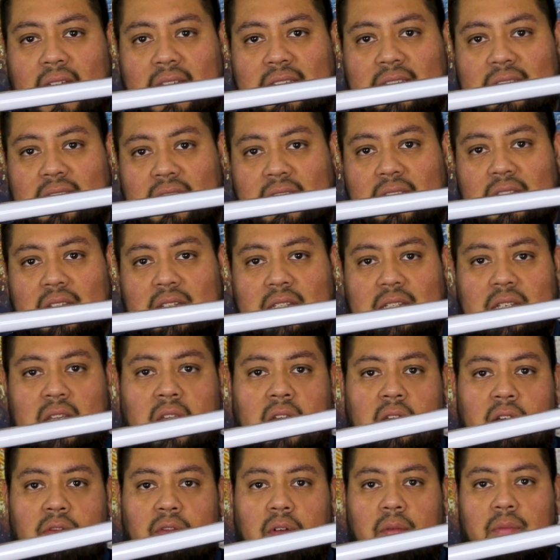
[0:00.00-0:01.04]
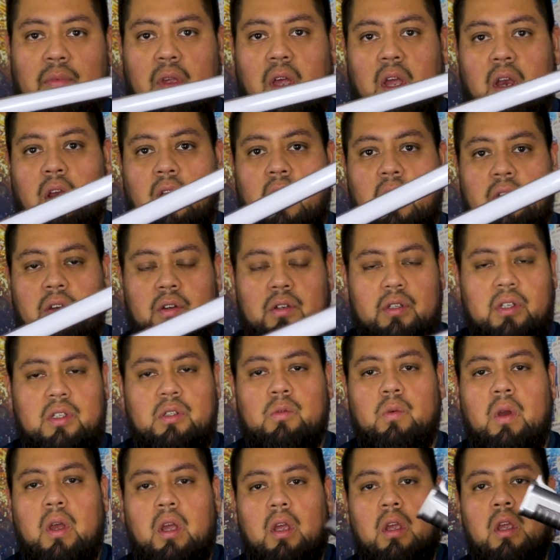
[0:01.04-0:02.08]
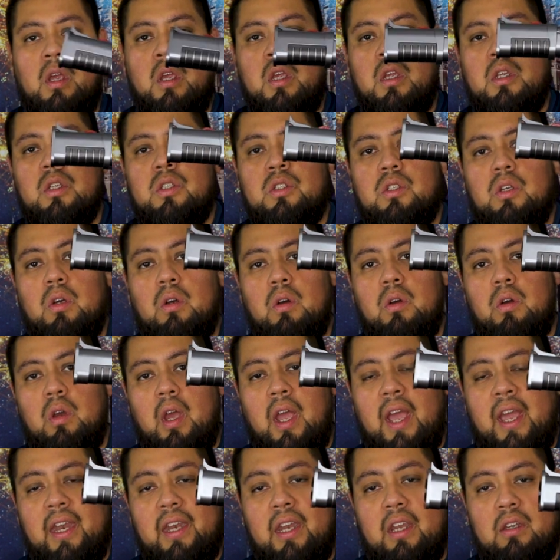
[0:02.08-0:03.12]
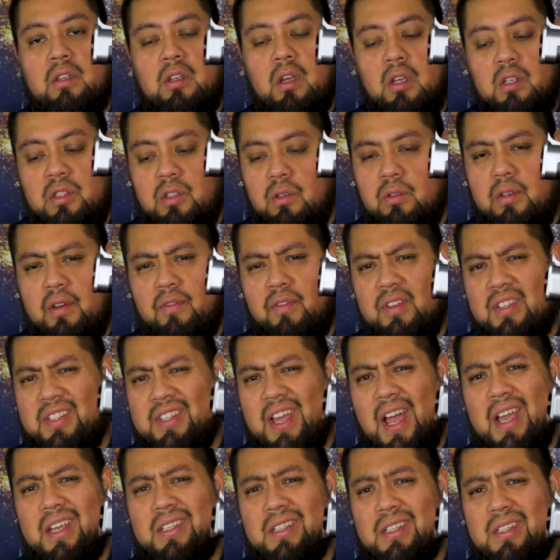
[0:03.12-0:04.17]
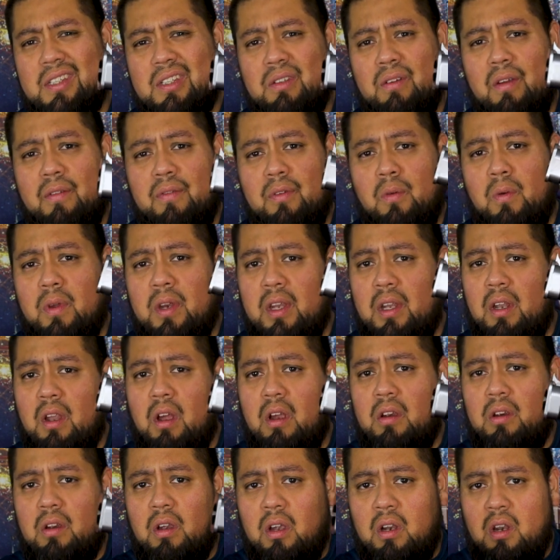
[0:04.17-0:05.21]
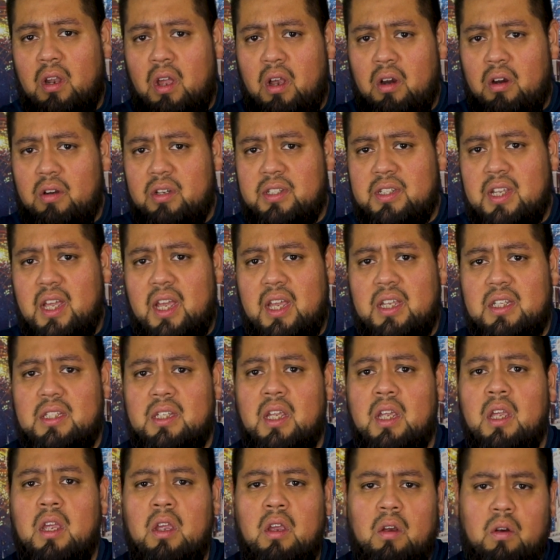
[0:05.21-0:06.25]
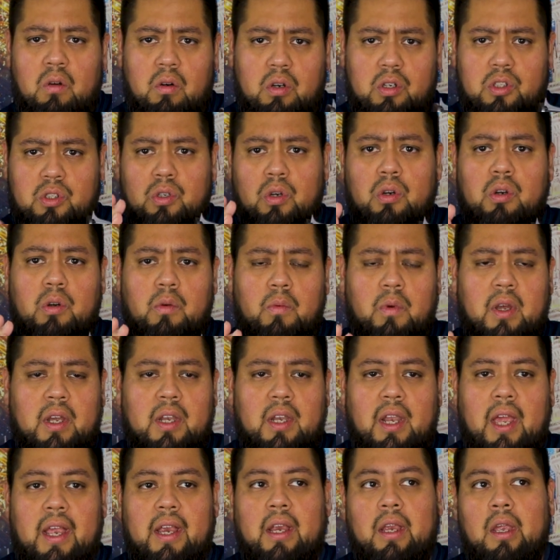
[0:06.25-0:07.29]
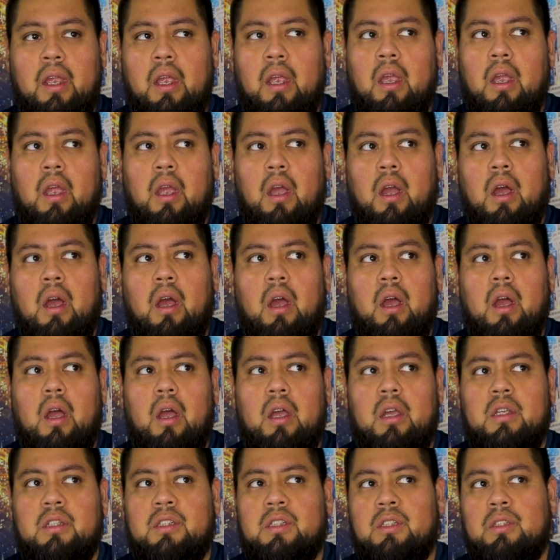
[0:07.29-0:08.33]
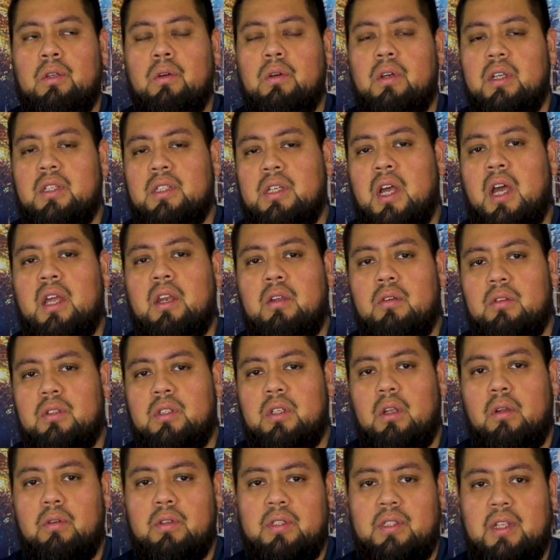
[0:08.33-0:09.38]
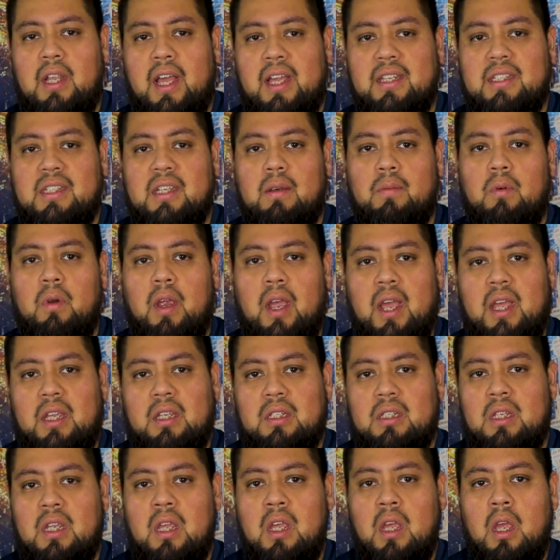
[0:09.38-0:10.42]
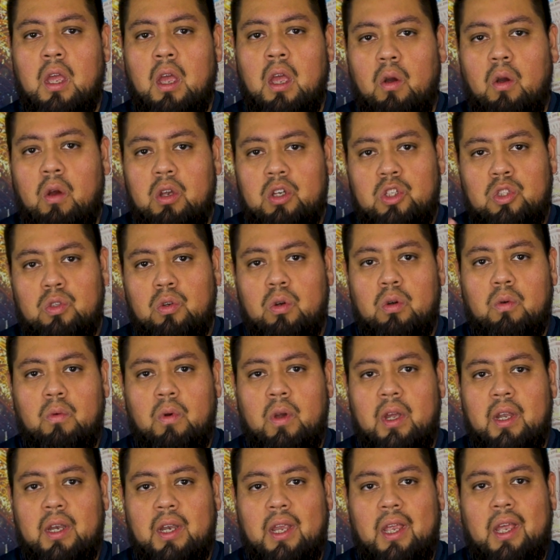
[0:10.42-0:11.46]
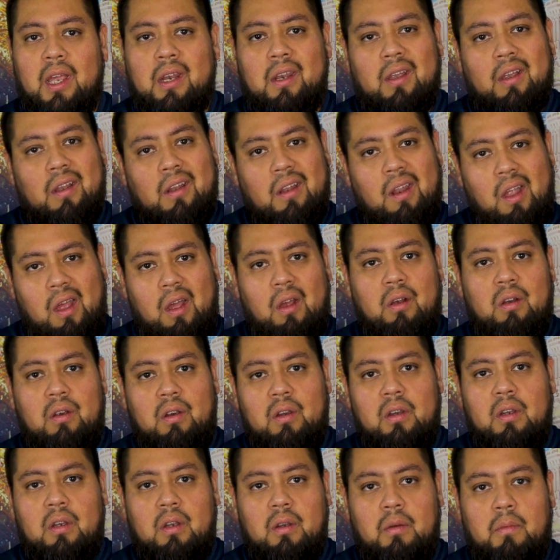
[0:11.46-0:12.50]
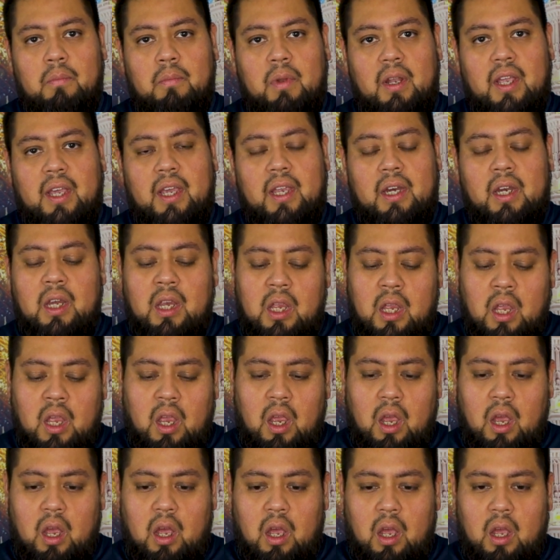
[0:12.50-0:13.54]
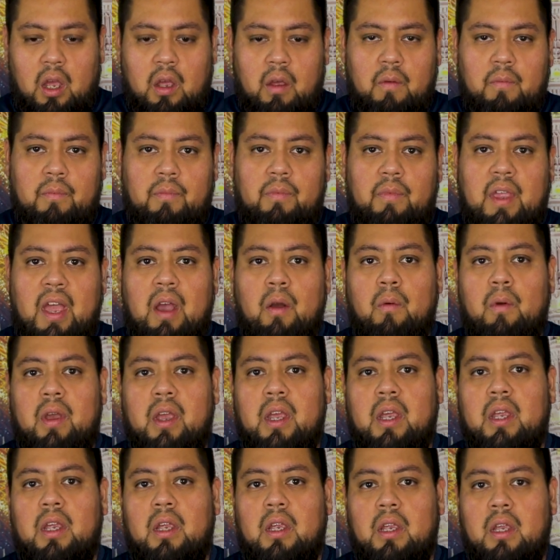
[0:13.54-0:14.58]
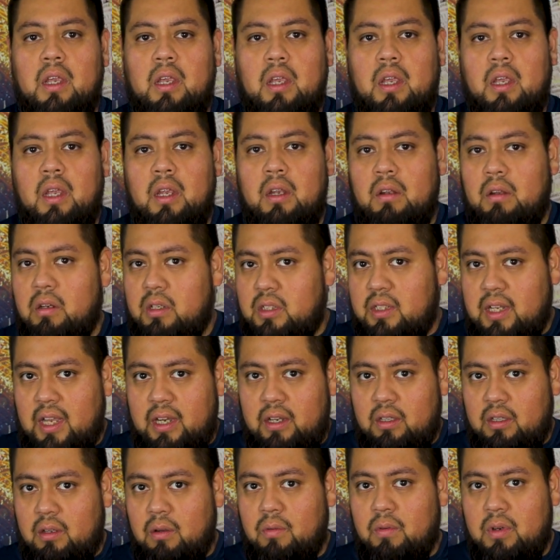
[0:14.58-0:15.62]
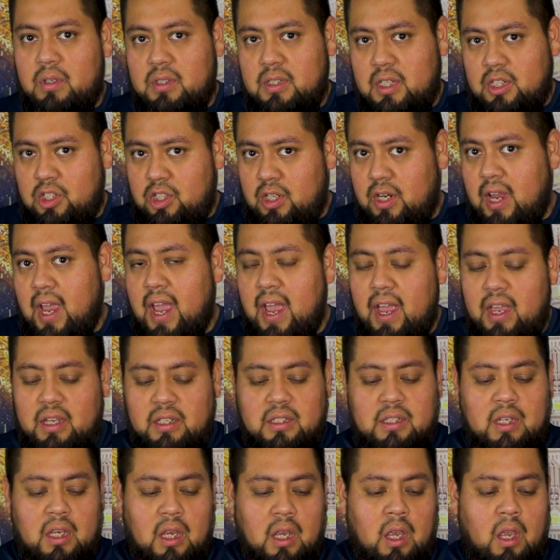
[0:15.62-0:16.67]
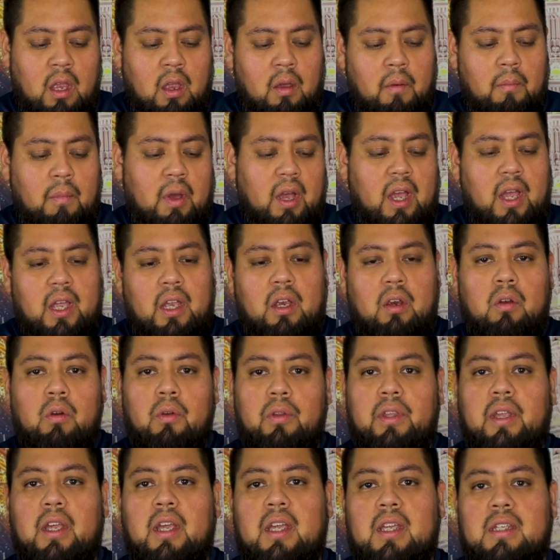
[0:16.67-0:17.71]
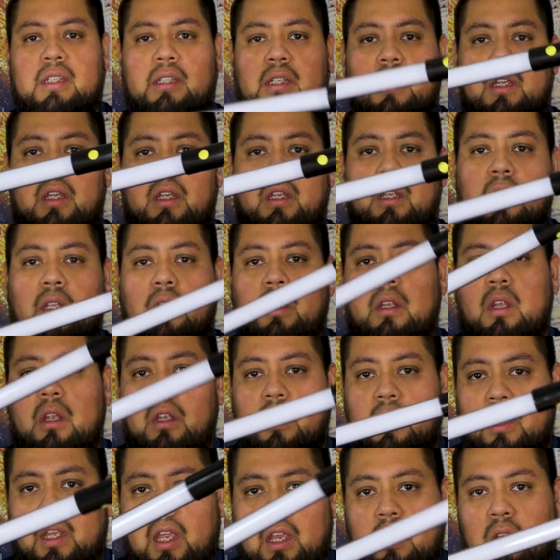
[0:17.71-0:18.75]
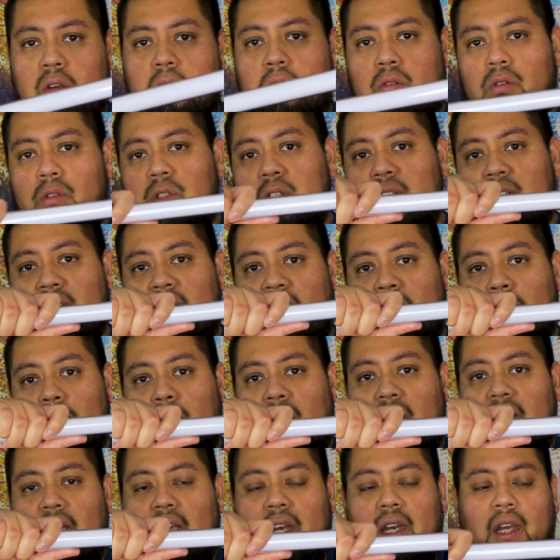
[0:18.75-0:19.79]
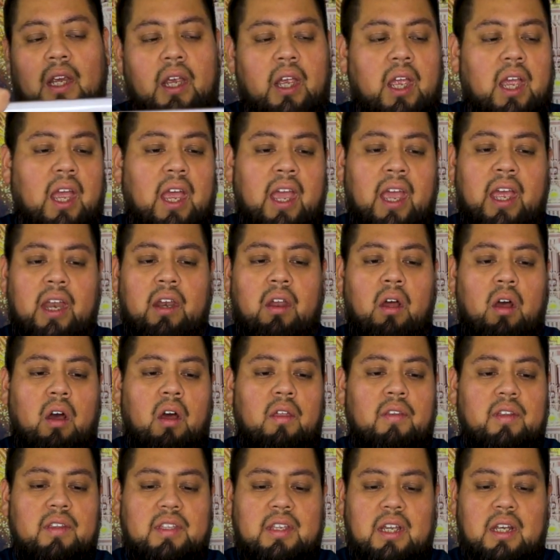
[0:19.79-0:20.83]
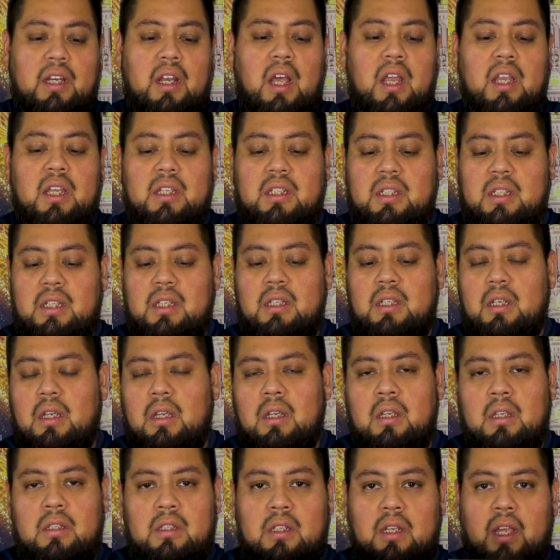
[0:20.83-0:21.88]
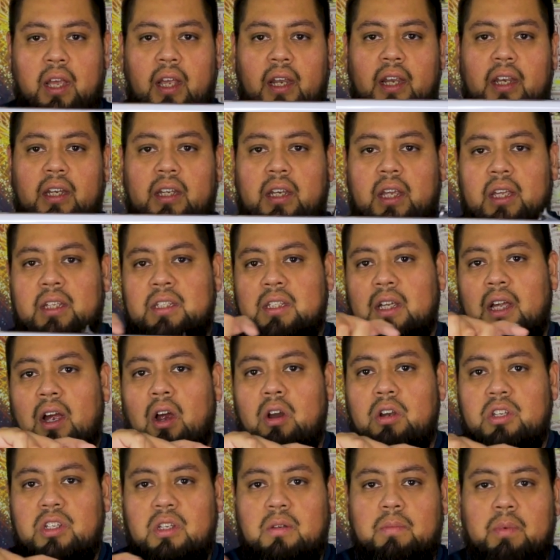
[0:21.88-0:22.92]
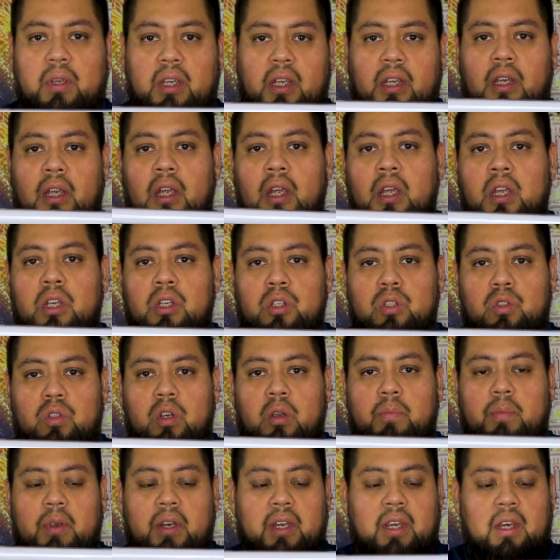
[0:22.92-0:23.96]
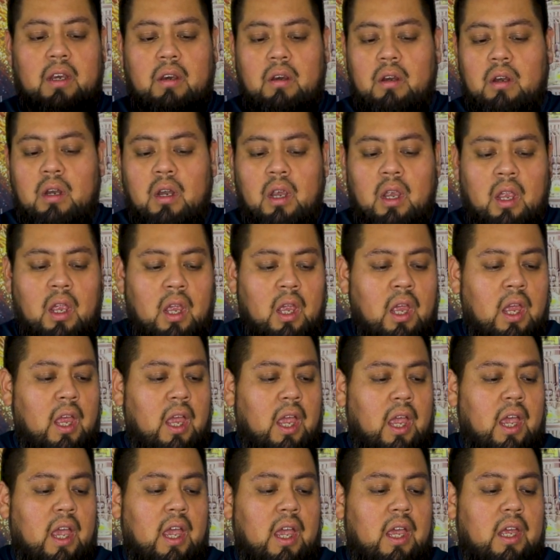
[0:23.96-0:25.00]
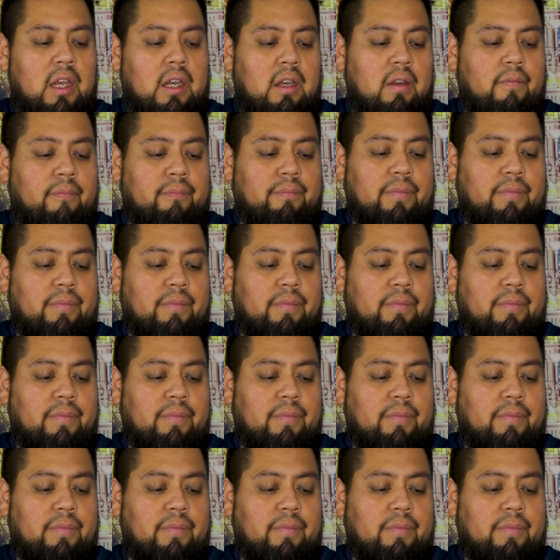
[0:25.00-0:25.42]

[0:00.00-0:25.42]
as these from Dok Ondar's as well. So and there's also different sizes. So if you want a long, longer size or a shorter one, like Uh, Ahsoka Tano's lightsaber has a short one and a long blade. Um, that way it looks like the ones that she has. But cool thing is they use the same blade, and all the technology is the L E D, it's an R G B strip in here, and